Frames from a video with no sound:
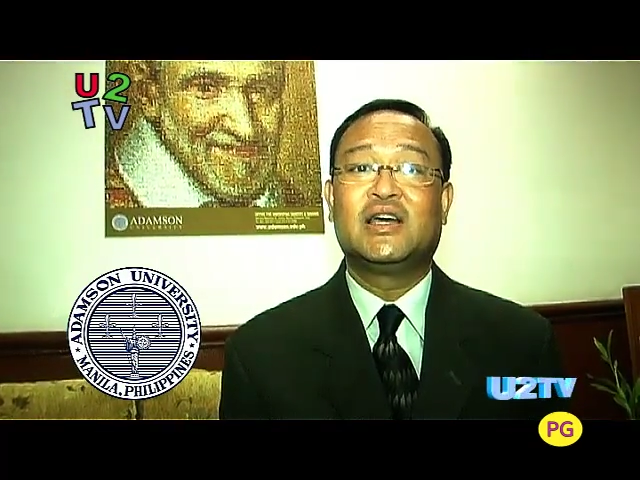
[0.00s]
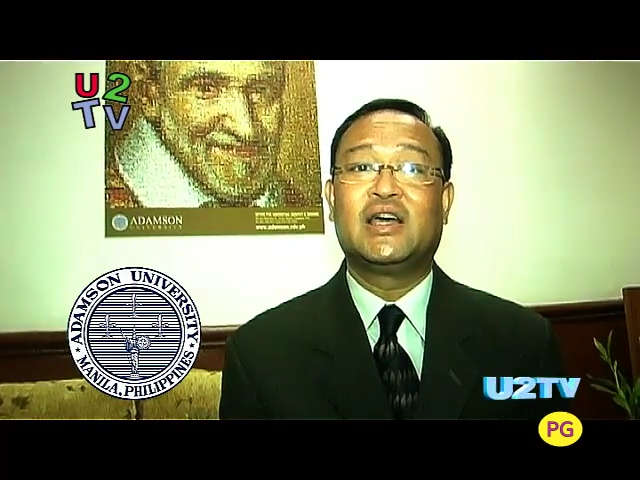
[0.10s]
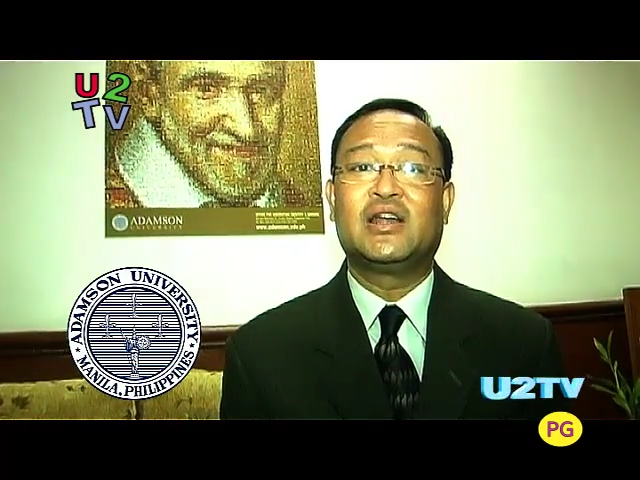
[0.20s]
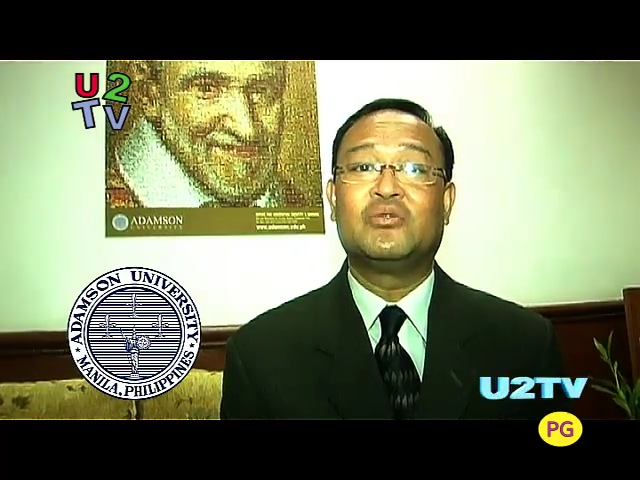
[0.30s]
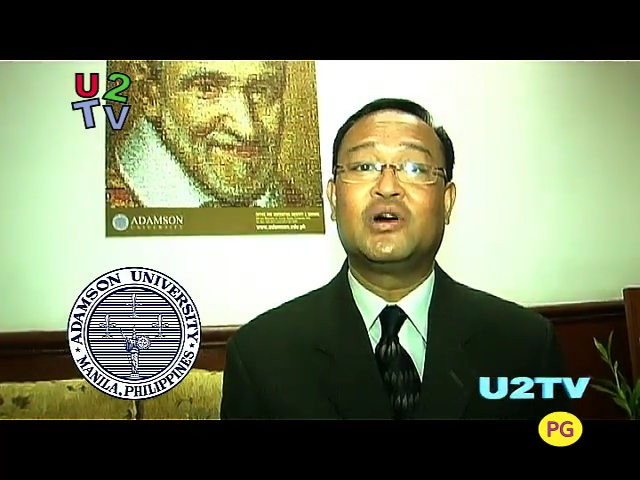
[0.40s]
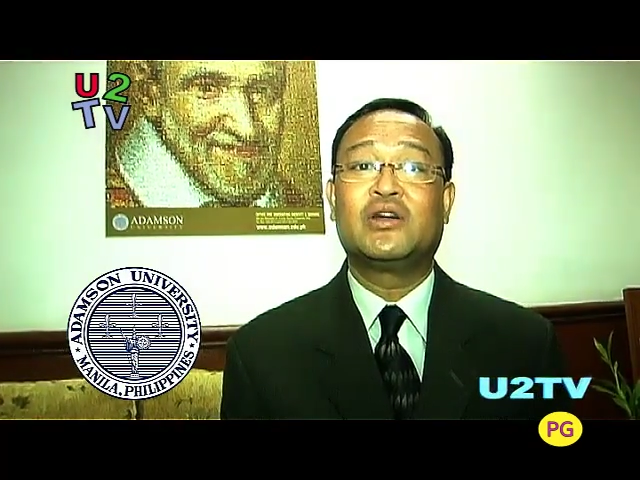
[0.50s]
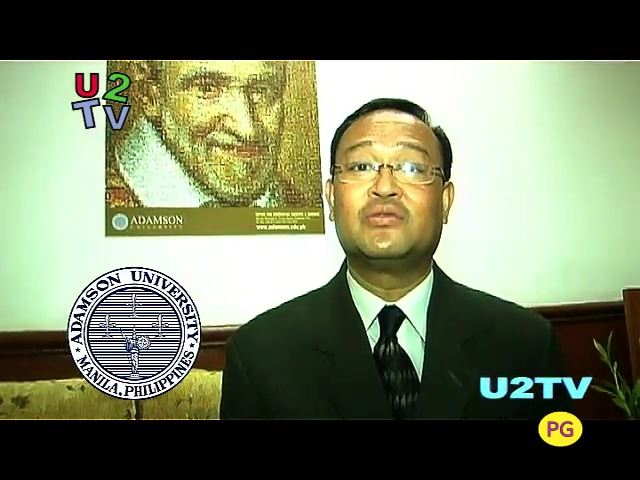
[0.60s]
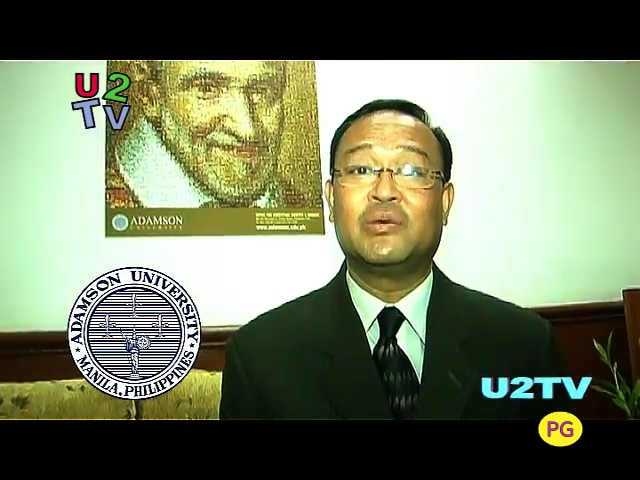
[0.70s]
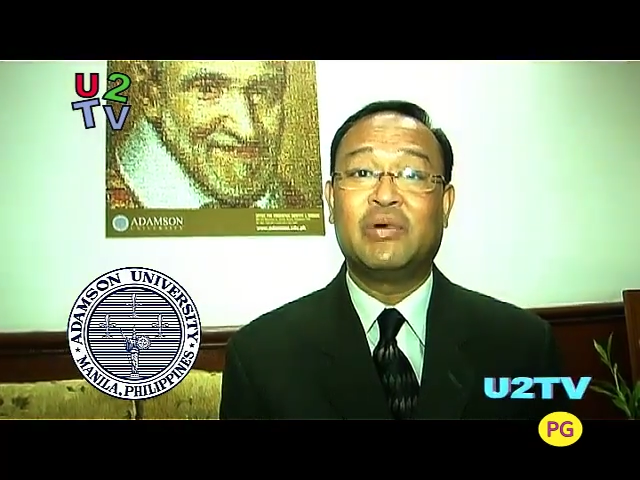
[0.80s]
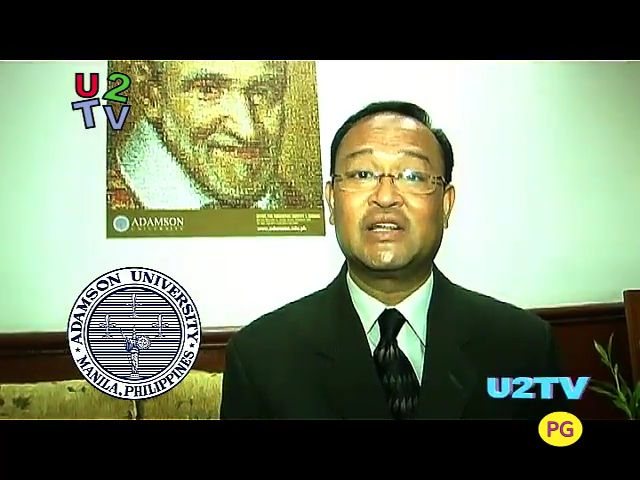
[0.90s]
and one of
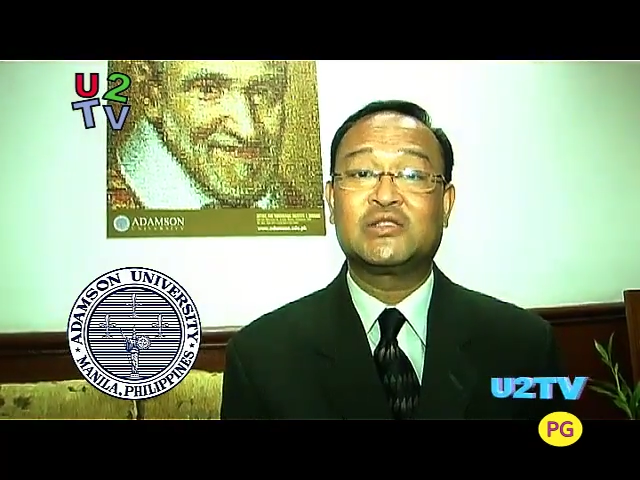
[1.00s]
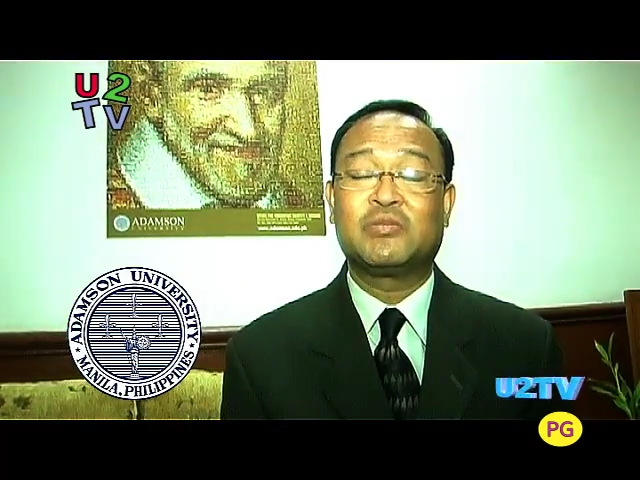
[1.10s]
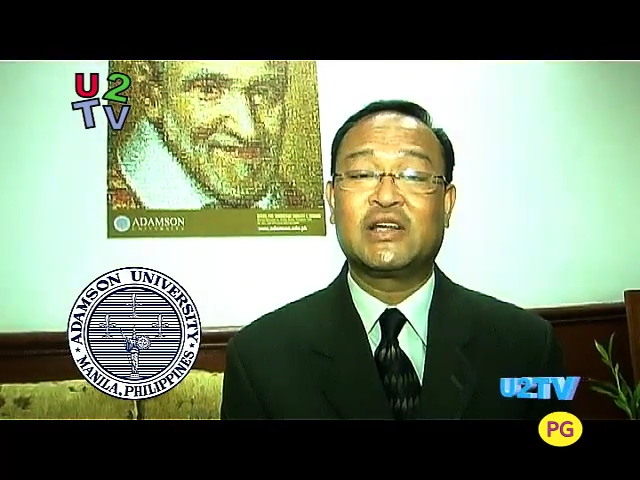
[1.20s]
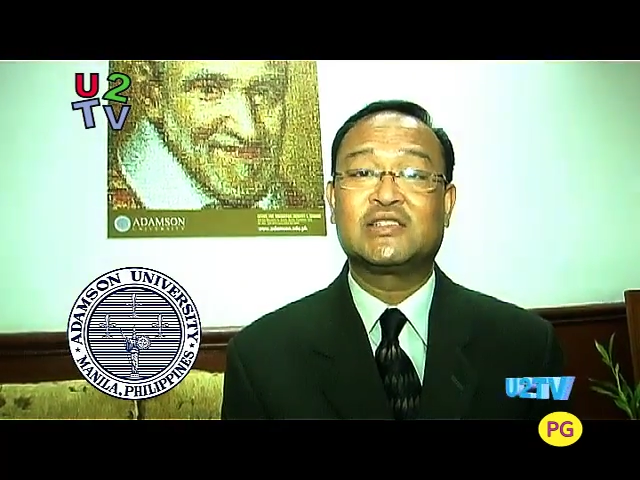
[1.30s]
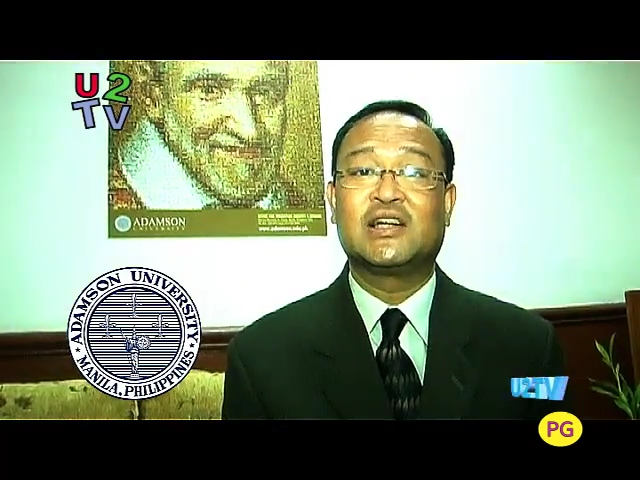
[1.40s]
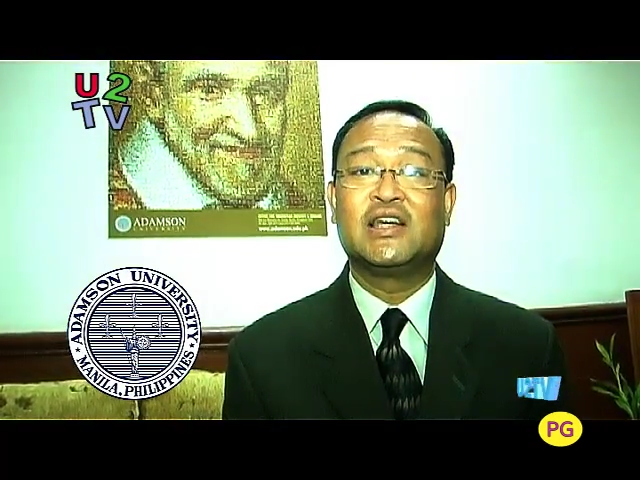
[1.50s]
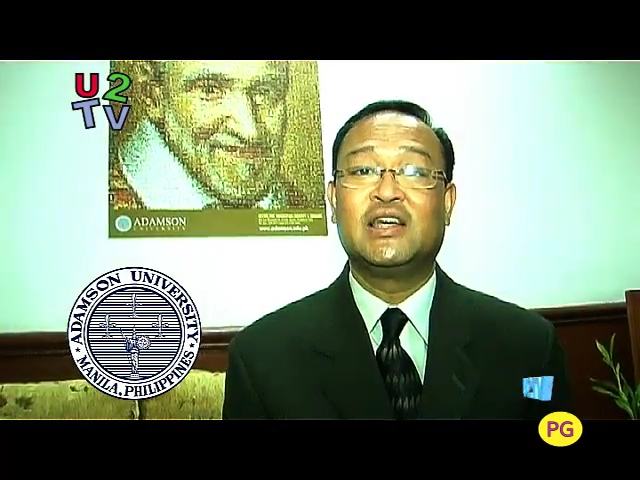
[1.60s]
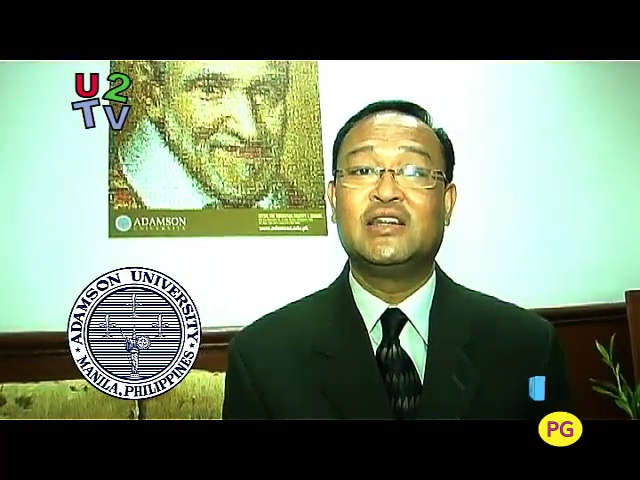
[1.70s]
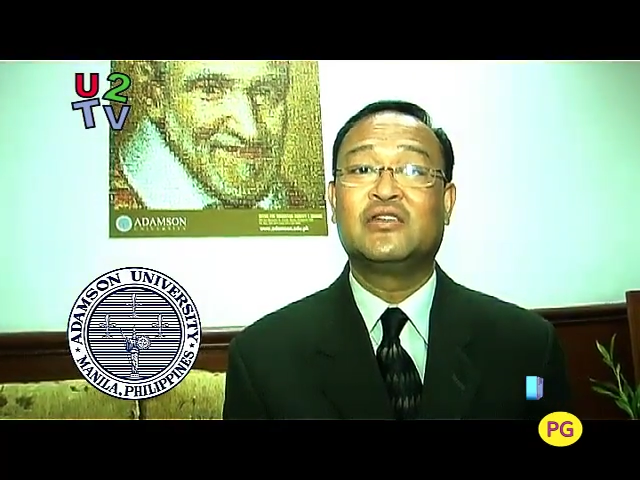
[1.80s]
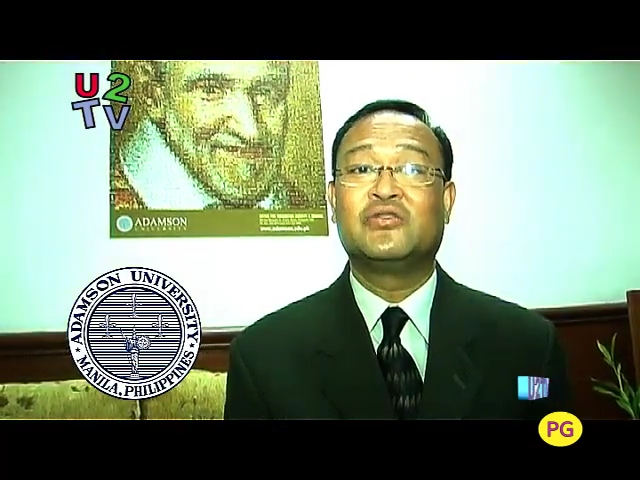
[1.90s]
the best, especially
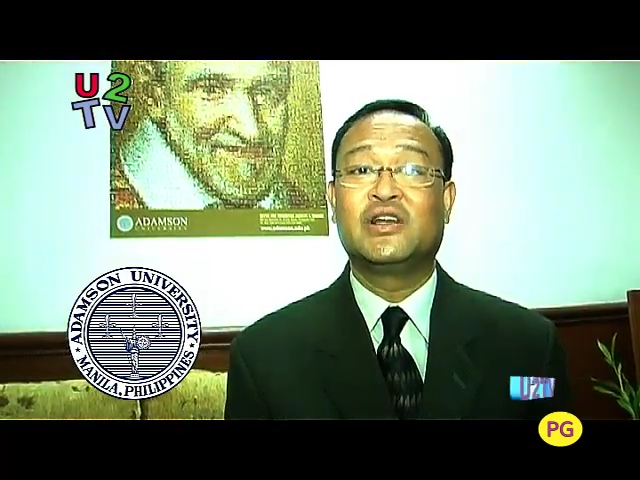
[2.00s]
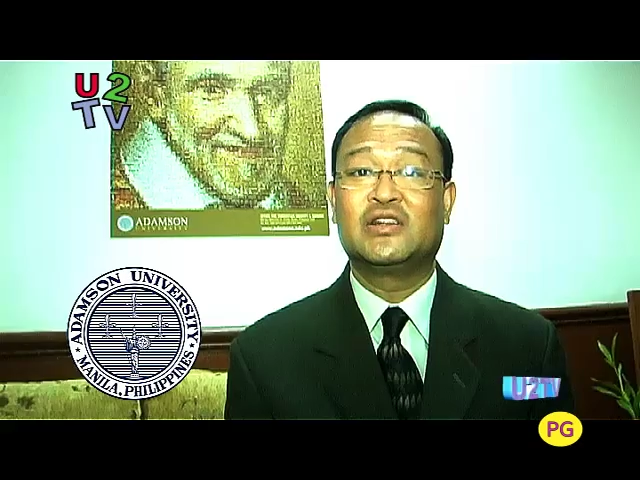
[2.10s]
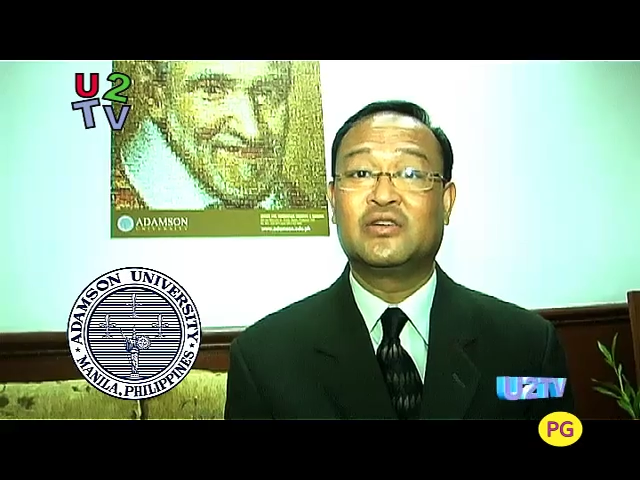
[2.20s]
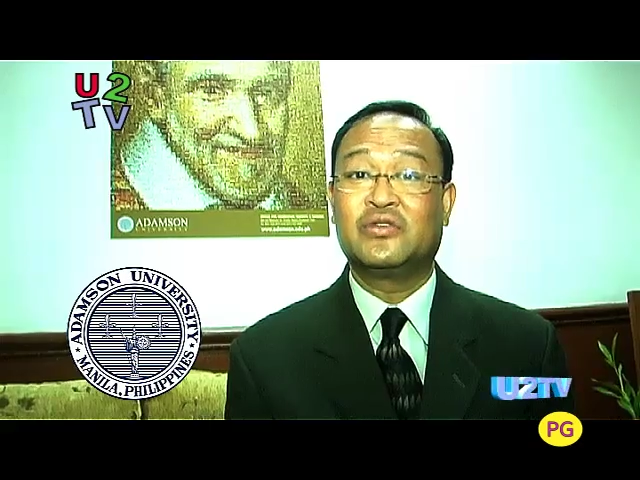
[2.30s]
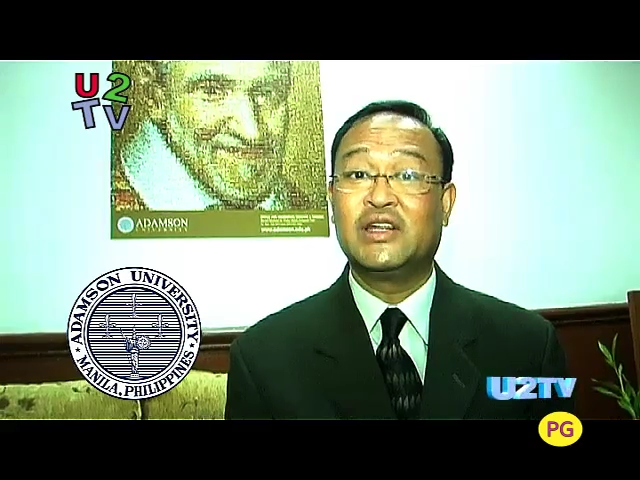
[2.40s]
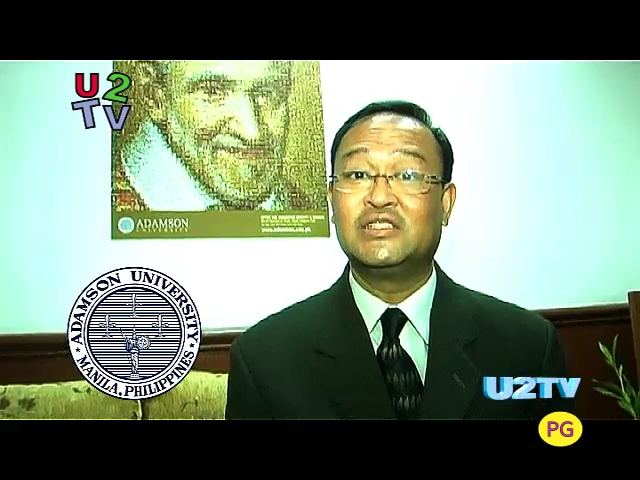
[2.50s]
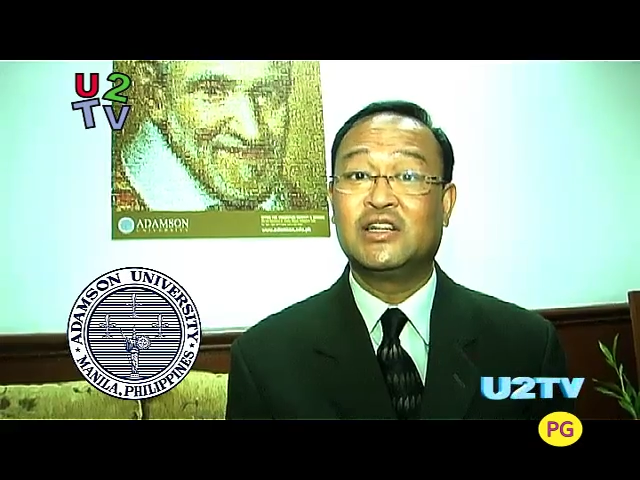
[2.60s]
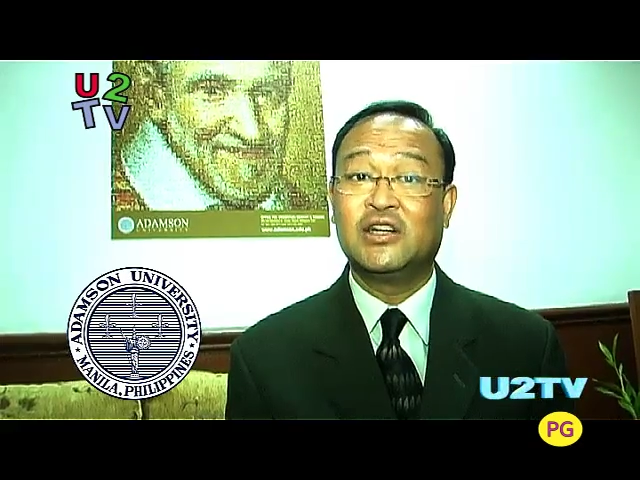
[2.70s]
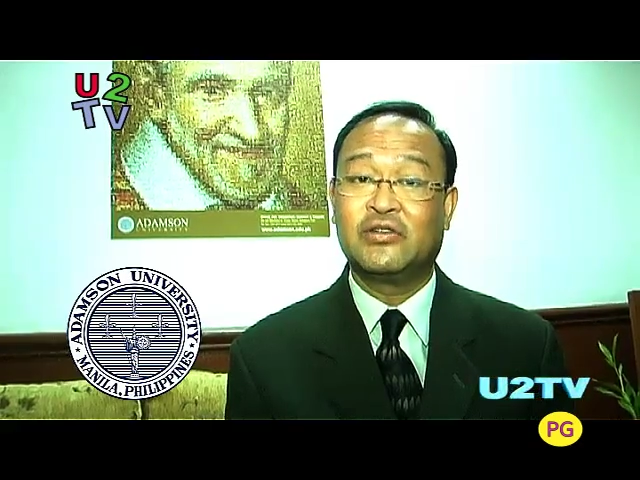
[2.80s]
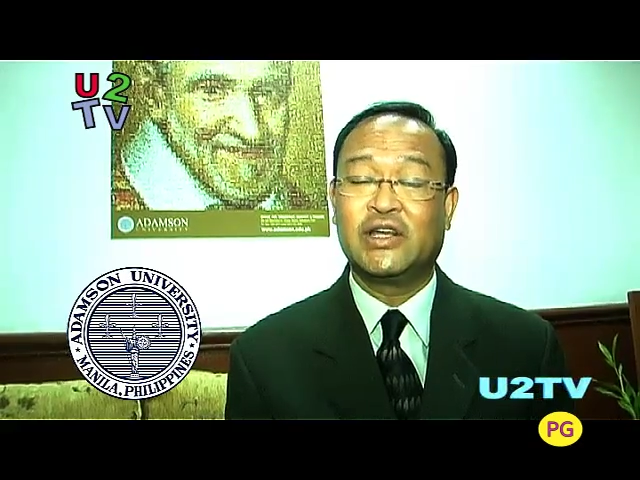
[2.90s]
in the field of
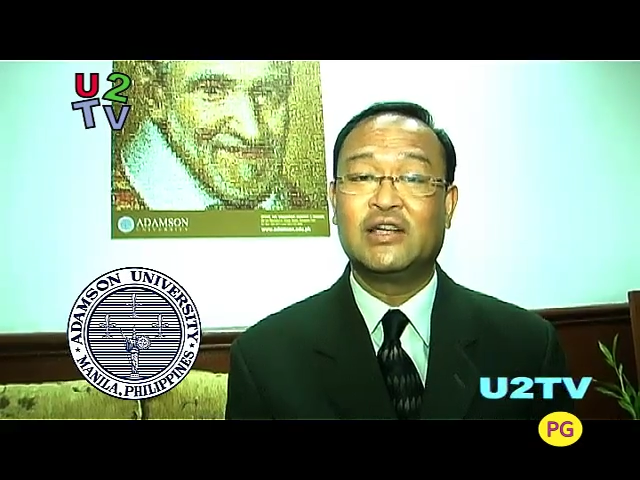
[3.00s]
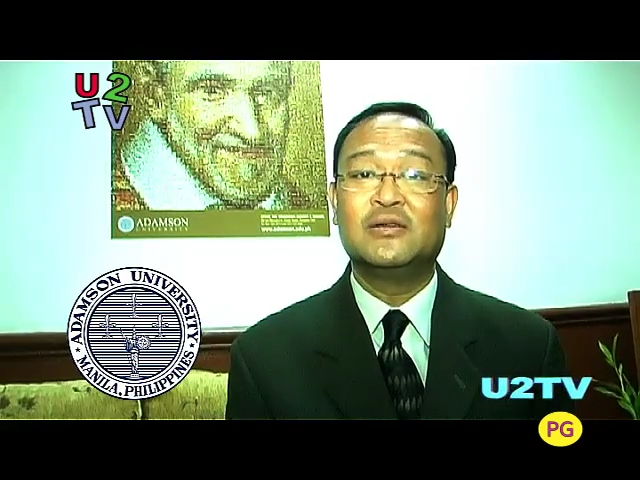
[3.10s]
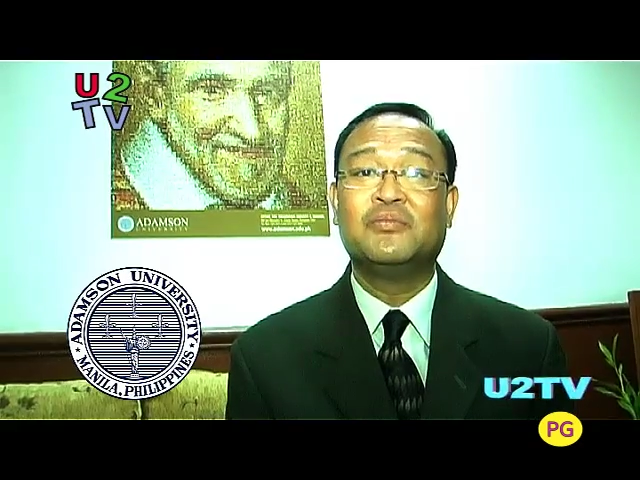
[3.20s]
engineering.